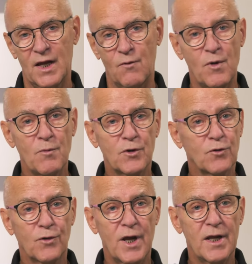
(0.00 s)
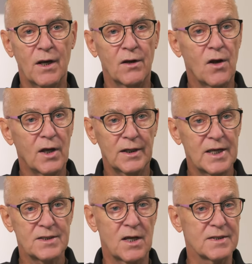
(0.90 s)
We would create a lot
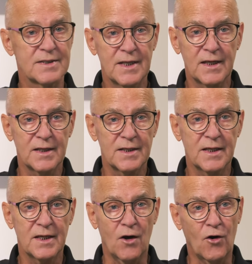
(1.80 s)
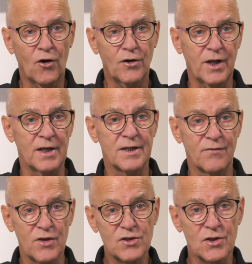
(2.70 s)
less hostility, hurt, and
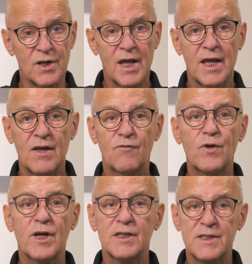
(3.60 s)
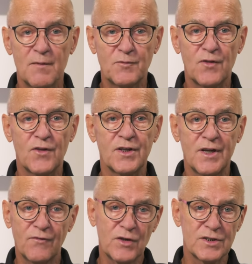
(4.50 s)
division if we accepted the
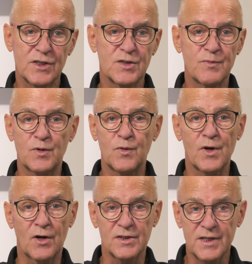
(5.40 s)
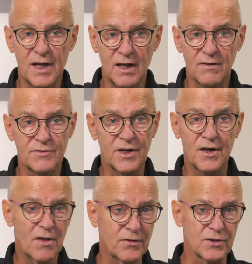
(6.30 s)
differences between ourselves and
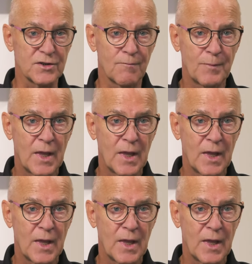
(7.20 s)
others.